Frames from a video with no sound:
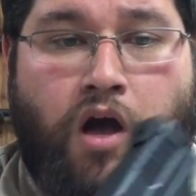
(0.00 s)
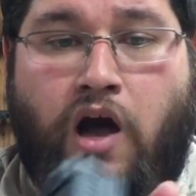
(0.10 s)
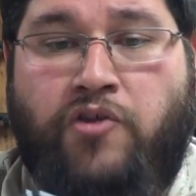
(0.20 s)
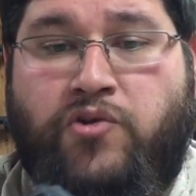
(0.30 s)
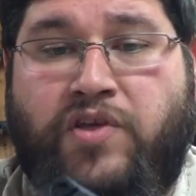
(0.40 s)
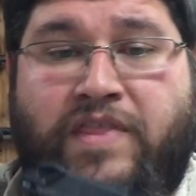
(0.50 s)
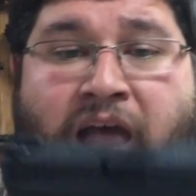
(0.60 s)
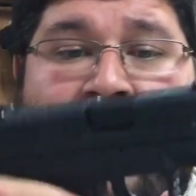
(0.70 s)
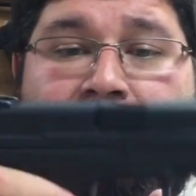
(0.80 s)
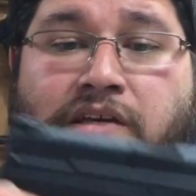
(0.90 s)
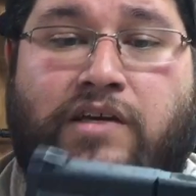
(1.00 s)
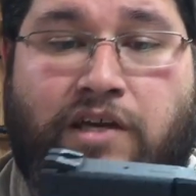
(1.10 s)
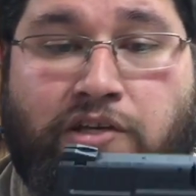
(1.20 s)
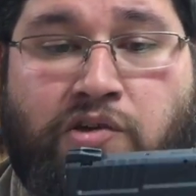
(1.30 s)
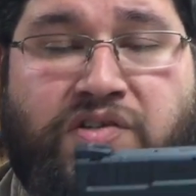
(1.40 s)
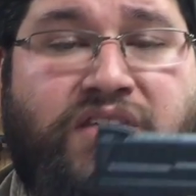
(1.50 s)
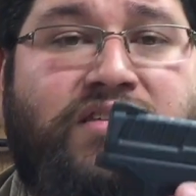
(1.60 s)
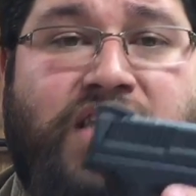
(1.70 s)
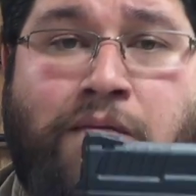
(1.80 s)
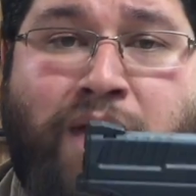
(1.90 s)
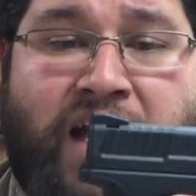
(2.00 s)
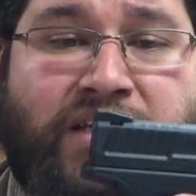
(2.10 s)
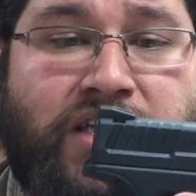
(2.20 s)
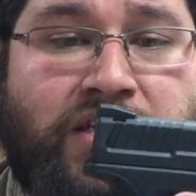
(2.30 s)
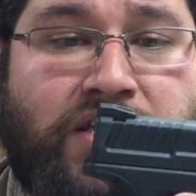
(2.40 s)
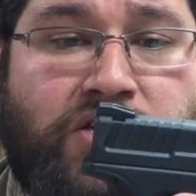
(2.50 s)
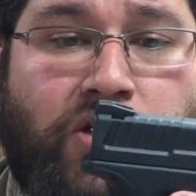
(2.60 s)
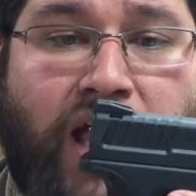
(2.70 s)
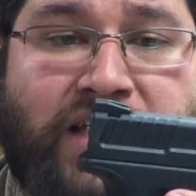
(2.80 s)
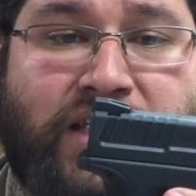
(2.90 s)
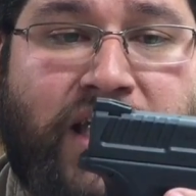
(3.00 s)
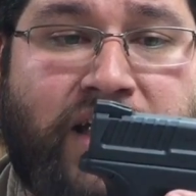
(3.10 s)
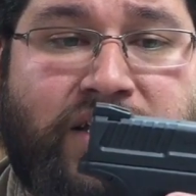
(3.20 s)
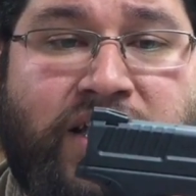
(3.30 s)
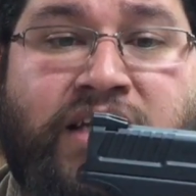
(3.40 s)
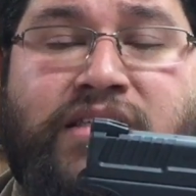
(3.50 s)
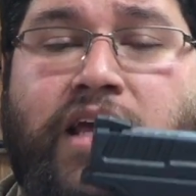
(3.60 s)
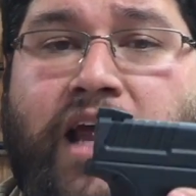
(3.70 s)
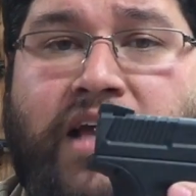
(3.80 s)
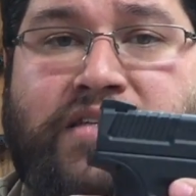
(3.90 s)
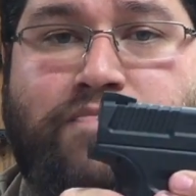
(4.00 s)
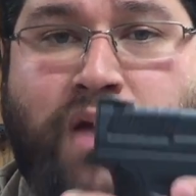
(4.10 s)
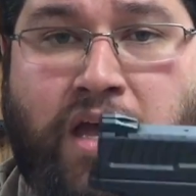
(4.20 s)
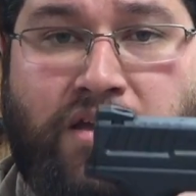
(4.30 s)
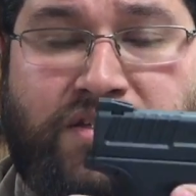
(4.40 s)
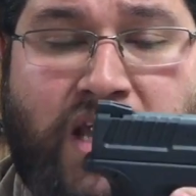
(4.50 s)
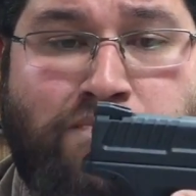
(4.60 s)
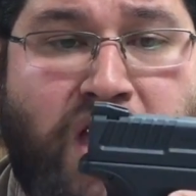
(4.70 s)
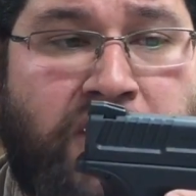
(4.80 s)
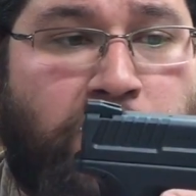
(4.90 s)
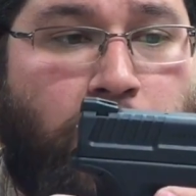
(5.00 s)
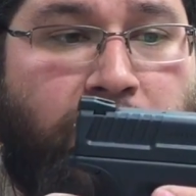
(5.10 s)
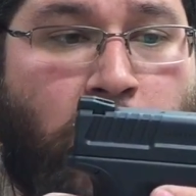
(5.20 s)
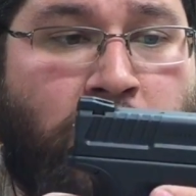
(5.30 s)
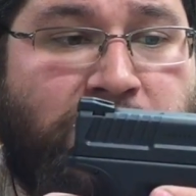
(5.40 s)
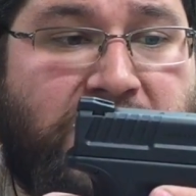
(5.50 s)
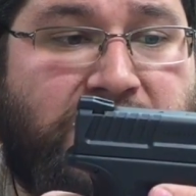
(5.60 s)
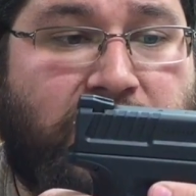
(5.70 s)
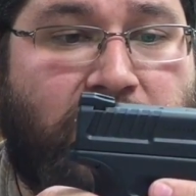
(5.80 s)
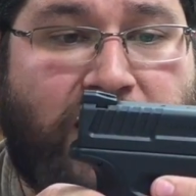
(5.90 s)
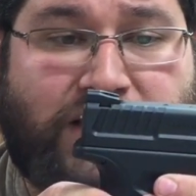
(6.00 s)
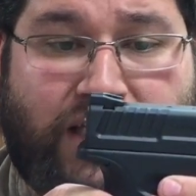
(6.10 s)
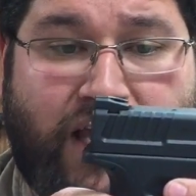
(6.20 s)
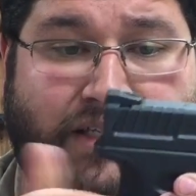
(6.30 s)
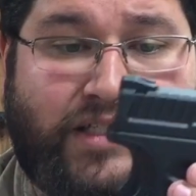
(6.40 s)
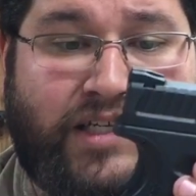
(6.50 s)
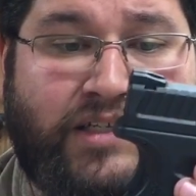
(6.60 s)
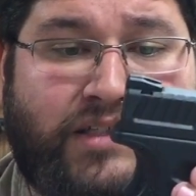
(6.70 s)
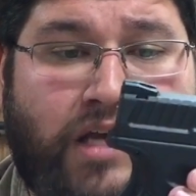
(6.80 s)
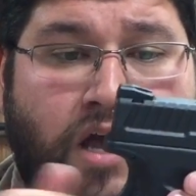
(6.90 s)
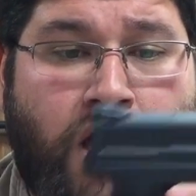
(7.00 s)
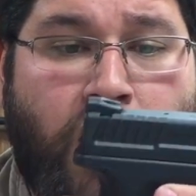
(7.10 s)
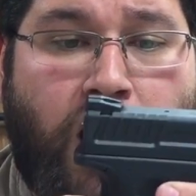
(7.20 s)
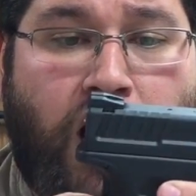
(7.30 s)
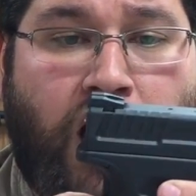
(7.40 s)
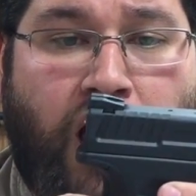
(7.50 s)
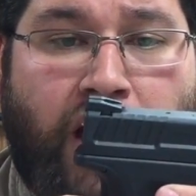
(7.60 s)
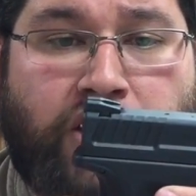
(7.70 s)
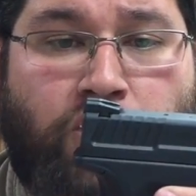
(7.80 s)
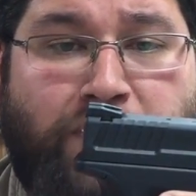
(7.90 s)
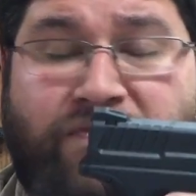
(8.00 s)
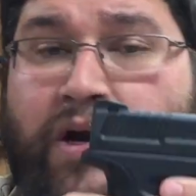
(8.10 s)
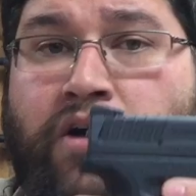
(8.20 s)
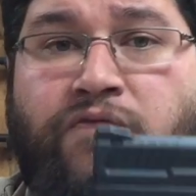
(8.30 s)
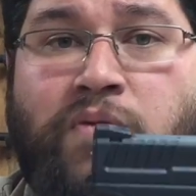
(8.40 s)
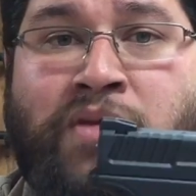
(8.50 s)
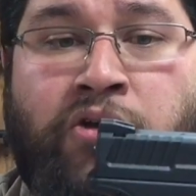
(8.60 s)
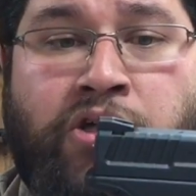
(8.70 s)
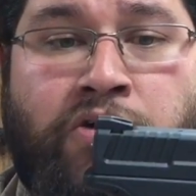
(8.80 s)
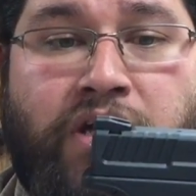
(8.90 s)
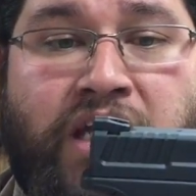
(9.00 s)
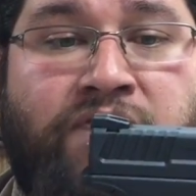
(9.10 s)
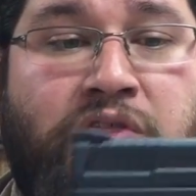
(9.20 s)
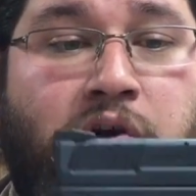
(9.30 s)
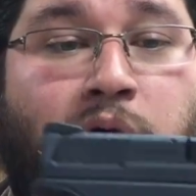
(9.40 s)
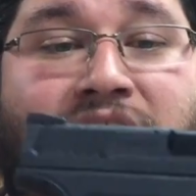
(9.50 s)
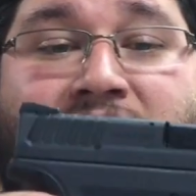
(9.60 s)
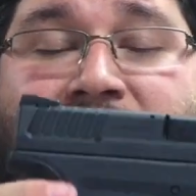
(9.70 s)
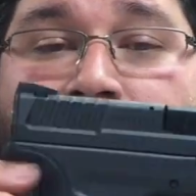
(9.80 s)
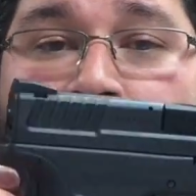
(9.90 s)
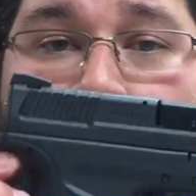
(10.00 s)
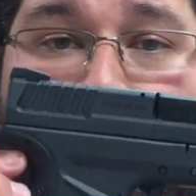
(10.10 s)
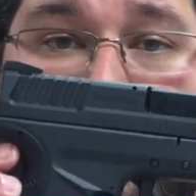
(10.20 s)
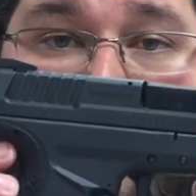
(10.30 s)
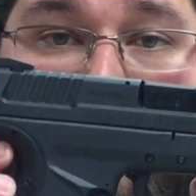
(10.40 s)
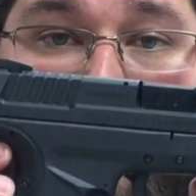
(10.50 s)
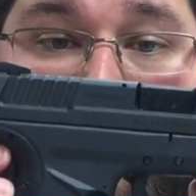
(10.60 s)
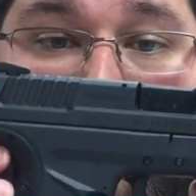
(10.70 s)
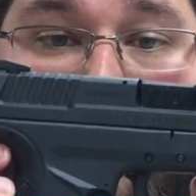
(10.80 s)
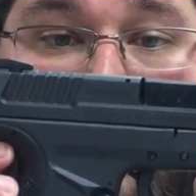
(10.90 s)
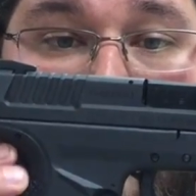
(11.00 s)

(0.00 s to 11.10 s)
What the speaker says: Other than that, it uses the same magazines as your classic XDs. It has the same manual of arms as the classic XDs. It'll be very familiar, even though it doesn't look familiar.